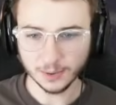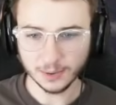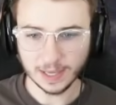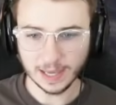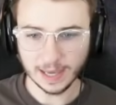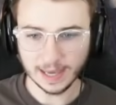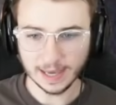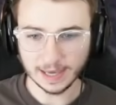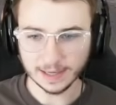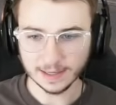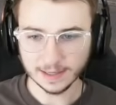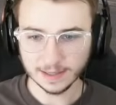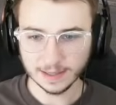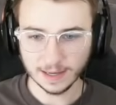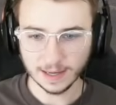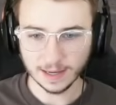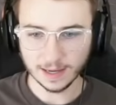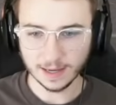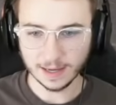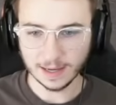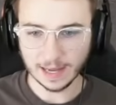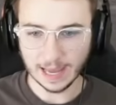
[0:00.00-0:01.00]
Okay.
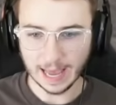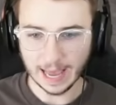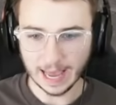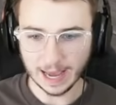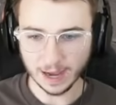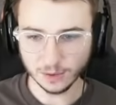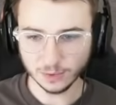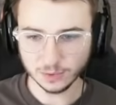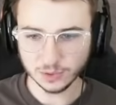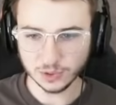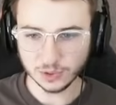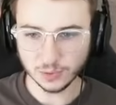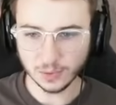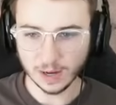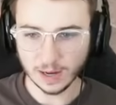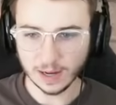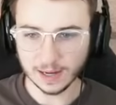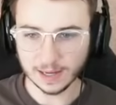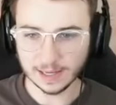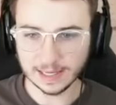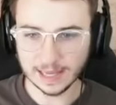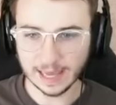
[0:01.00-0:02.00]
Uh, how do
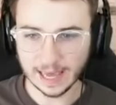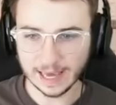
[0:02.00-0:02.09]
I